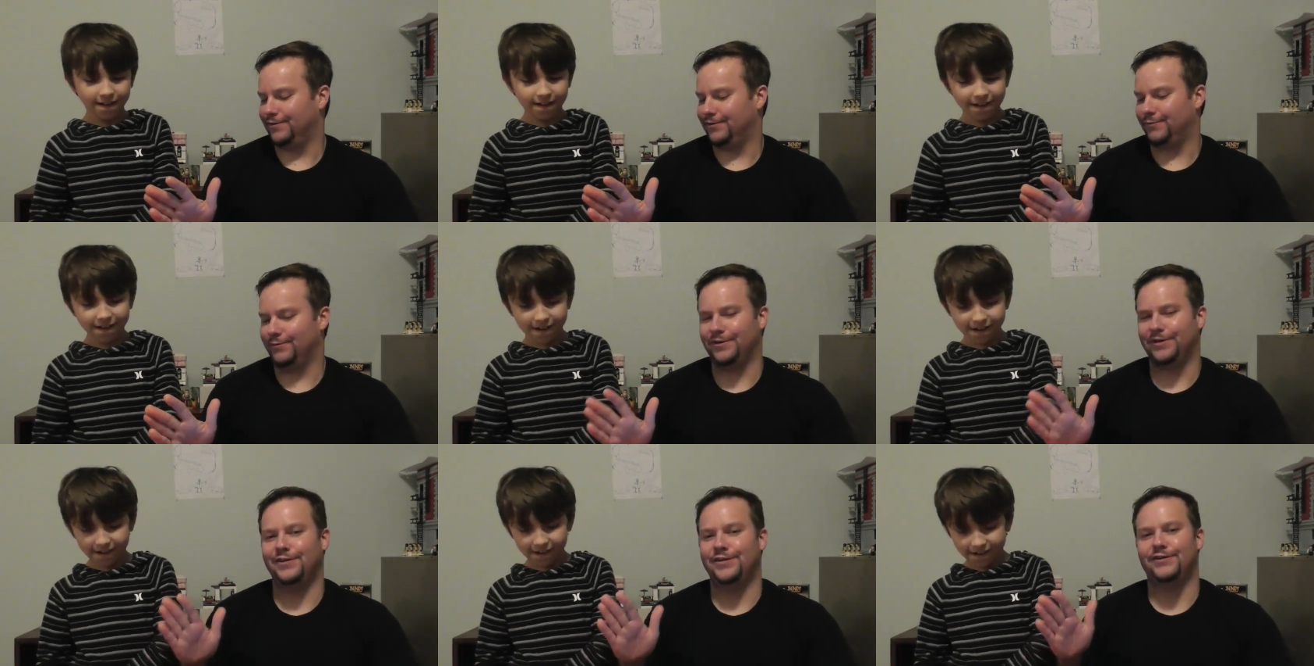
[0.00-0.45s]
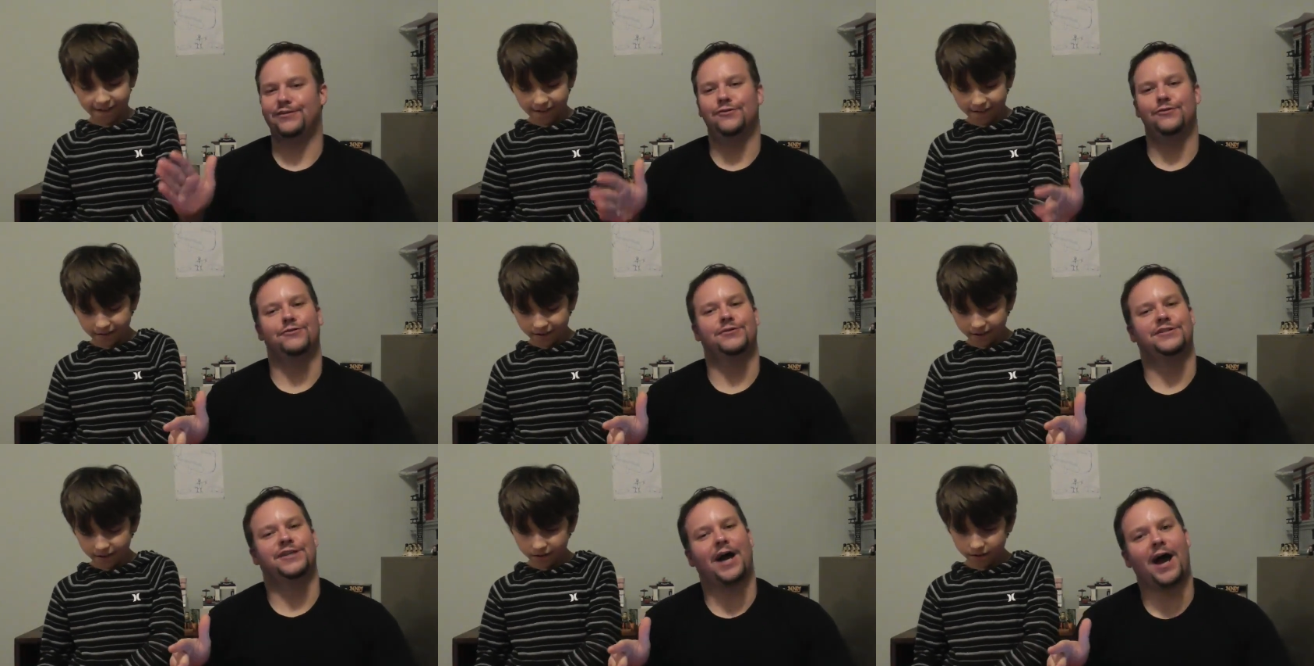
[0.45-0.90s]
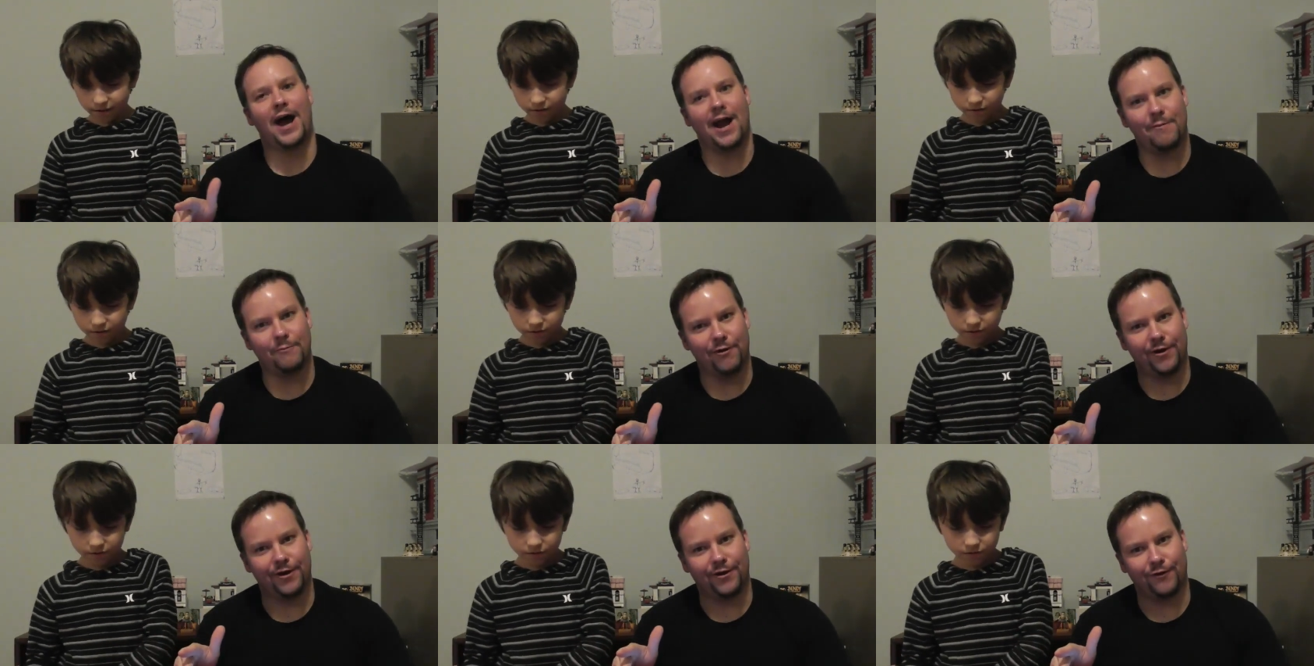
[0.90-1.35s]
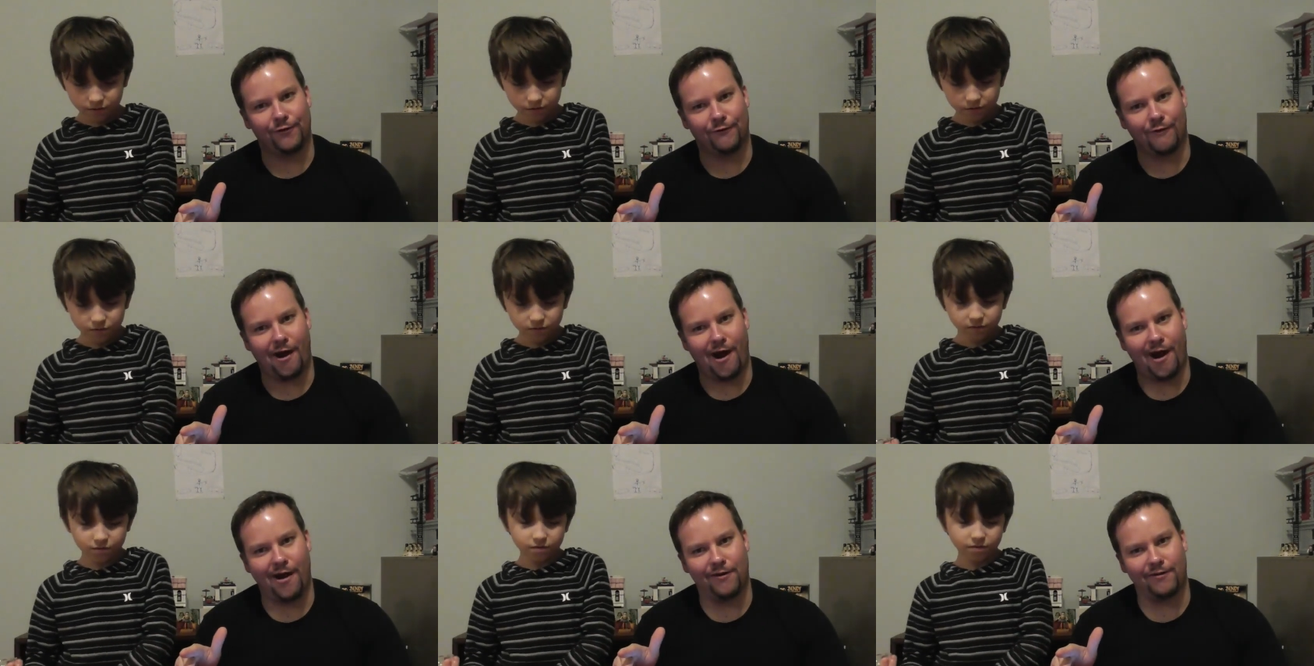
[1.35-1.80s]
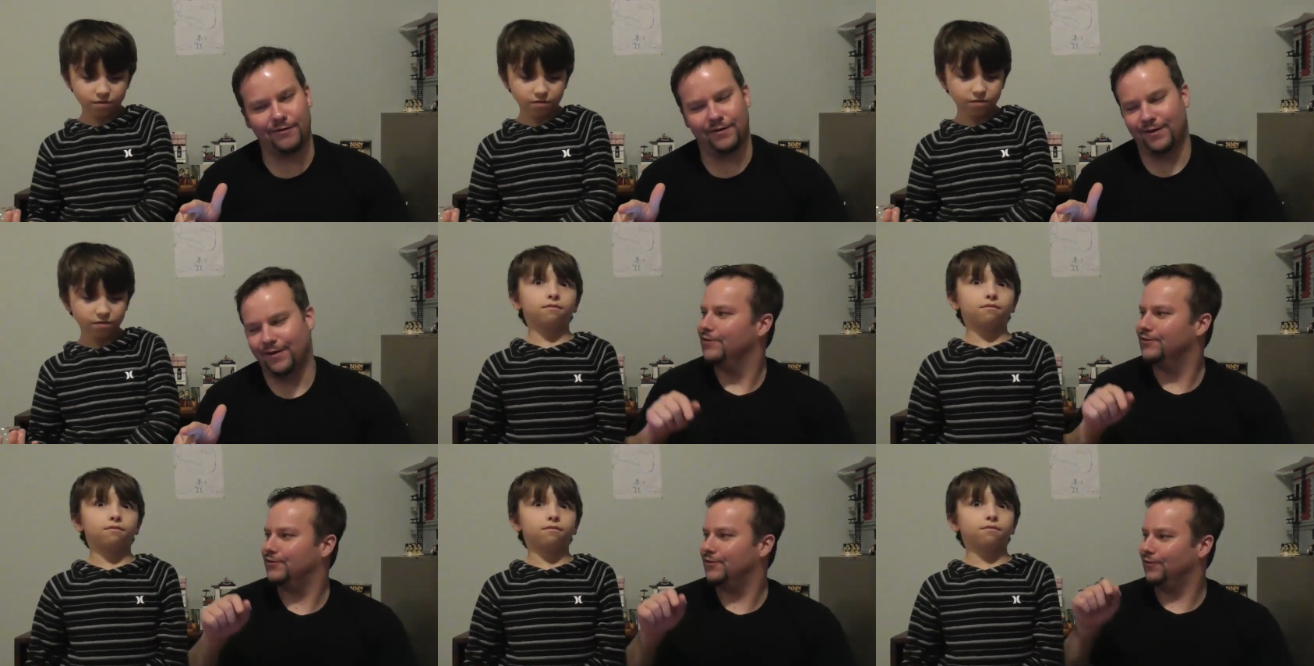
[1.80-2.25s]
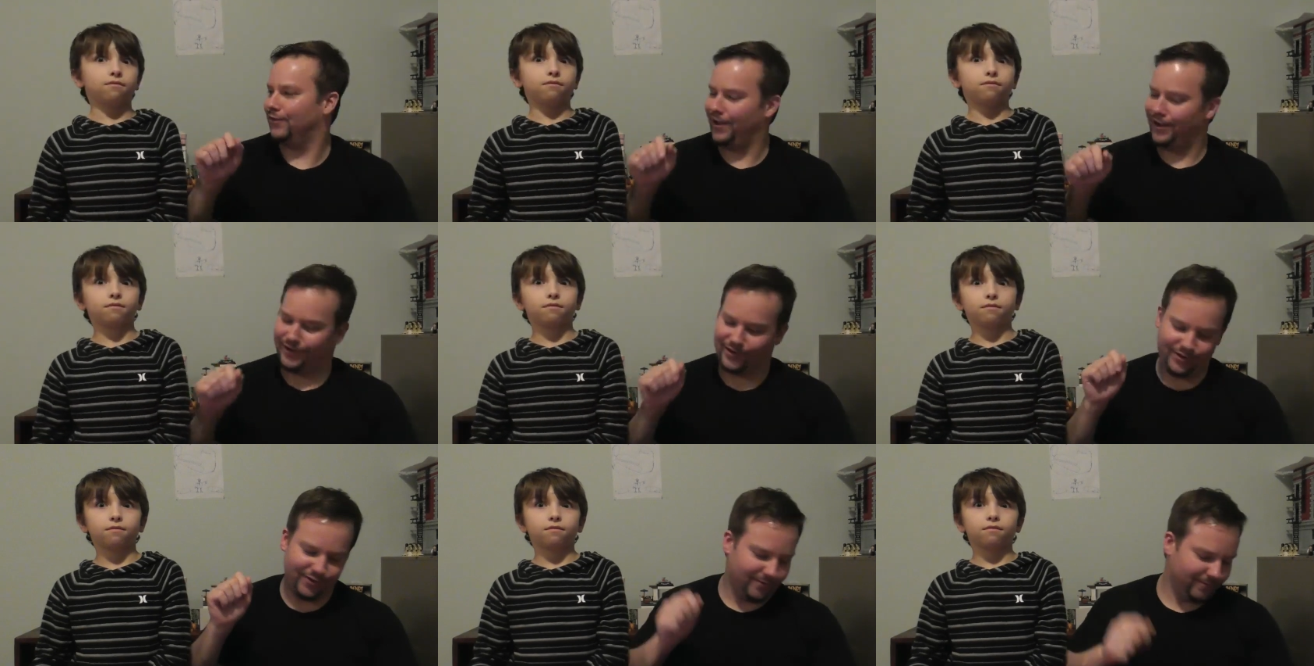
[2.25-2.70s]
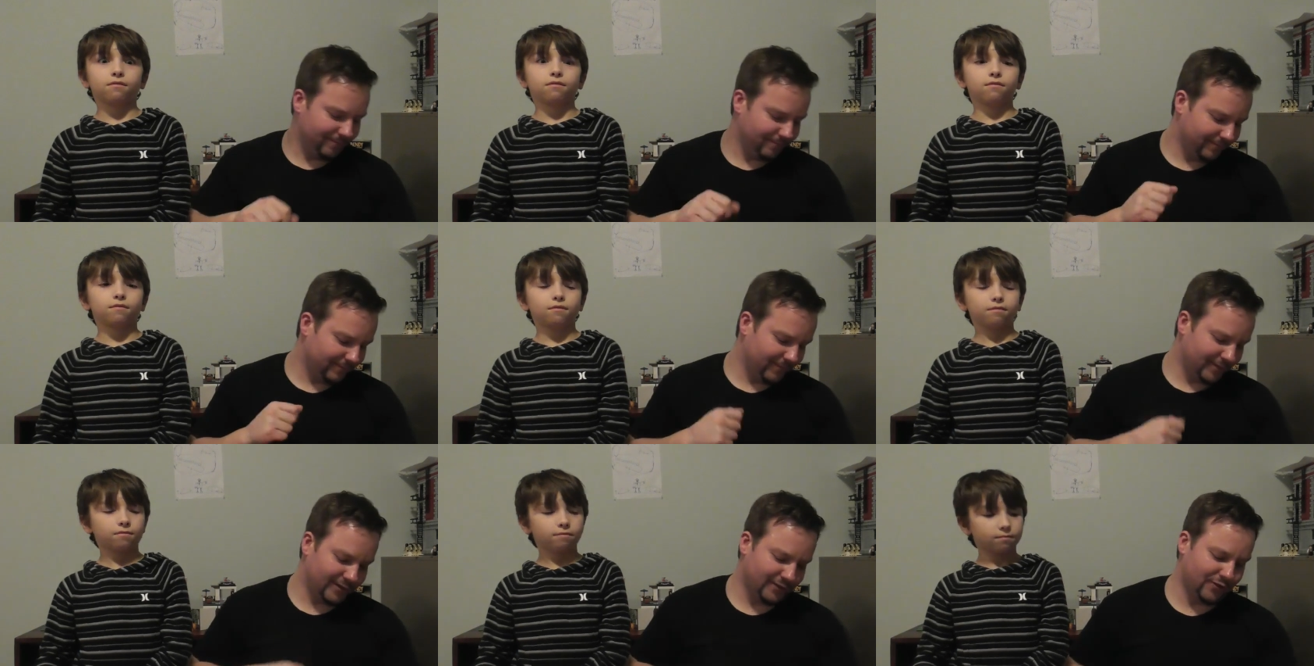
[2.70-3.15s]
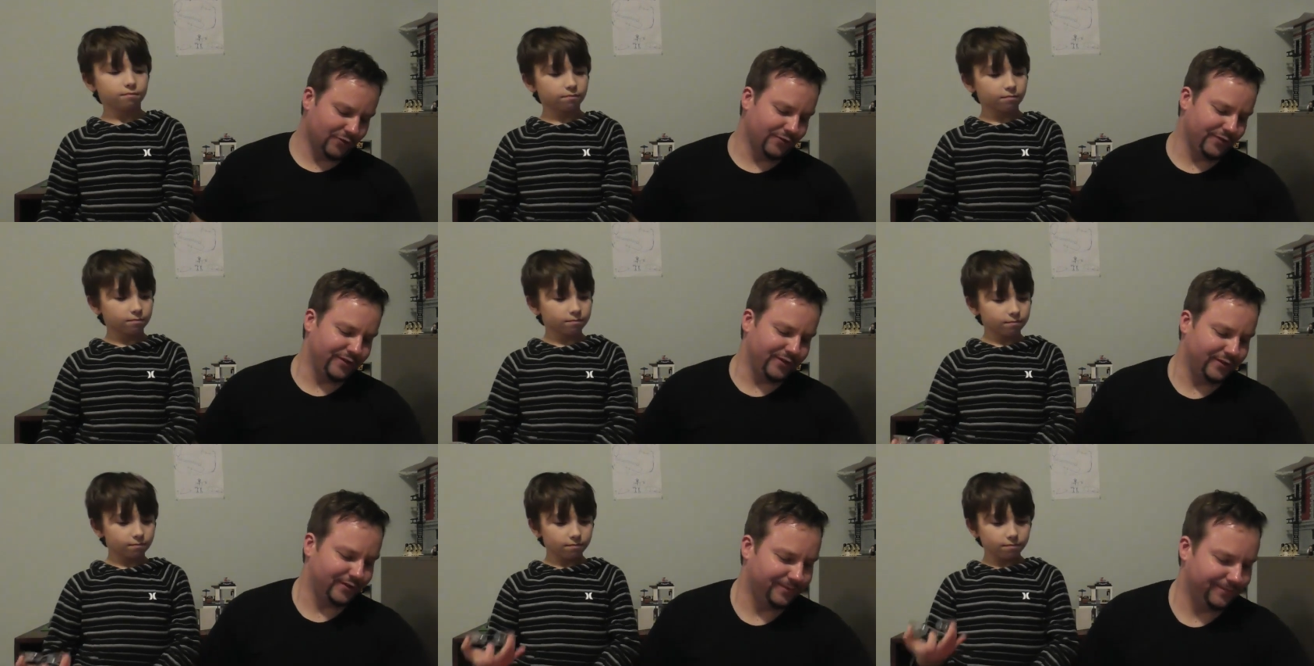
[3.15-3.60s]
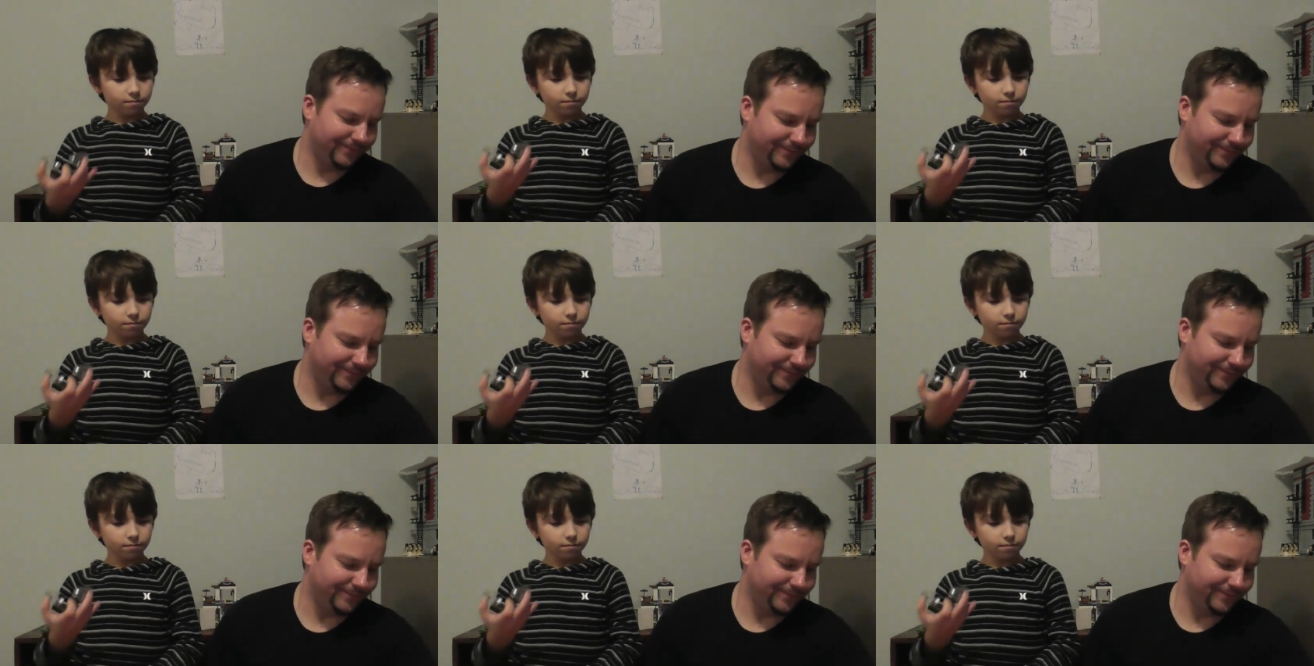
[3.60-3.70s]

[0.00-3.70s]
Speaker 1: So we need to do a tiebreaker round. So Landon, let's do this.